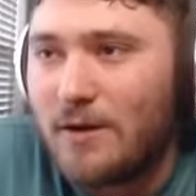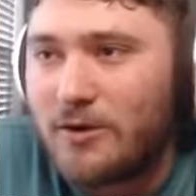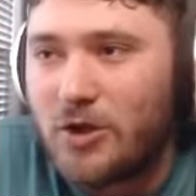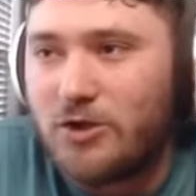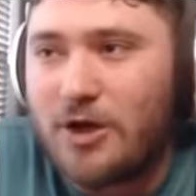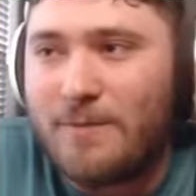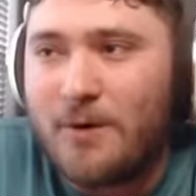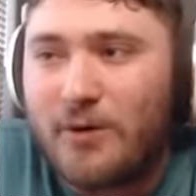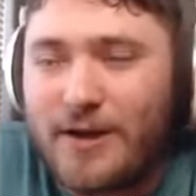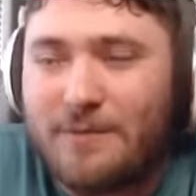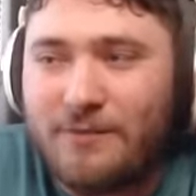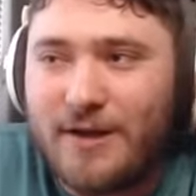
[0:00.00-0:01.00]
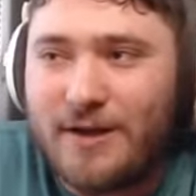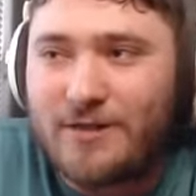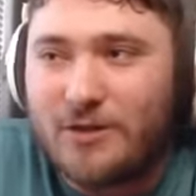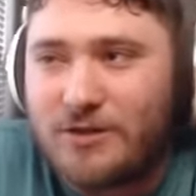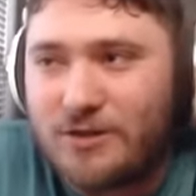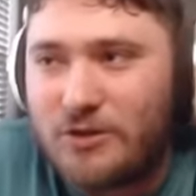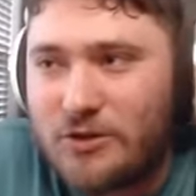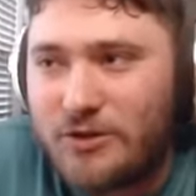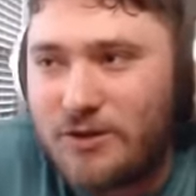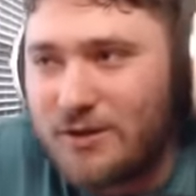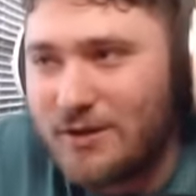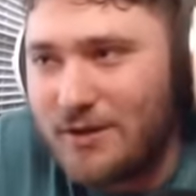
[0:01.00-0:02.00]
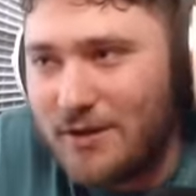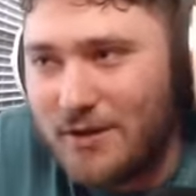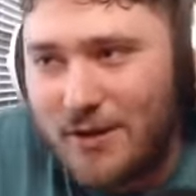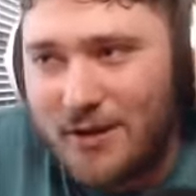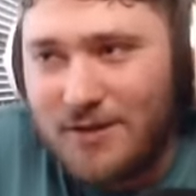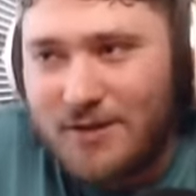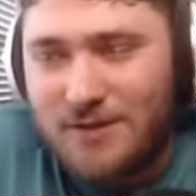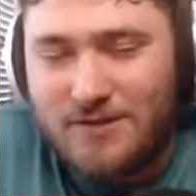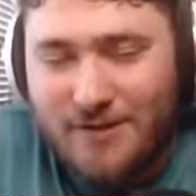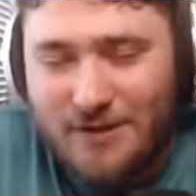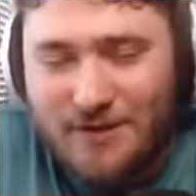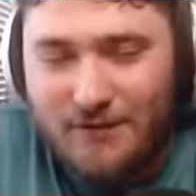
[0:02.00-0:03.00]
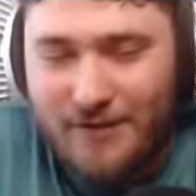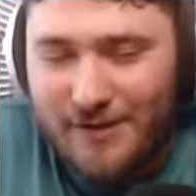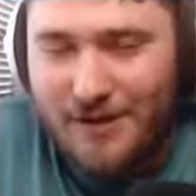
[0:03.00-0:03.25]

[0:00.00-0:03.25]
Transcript: Charge attack bow gameplay is also just subjectively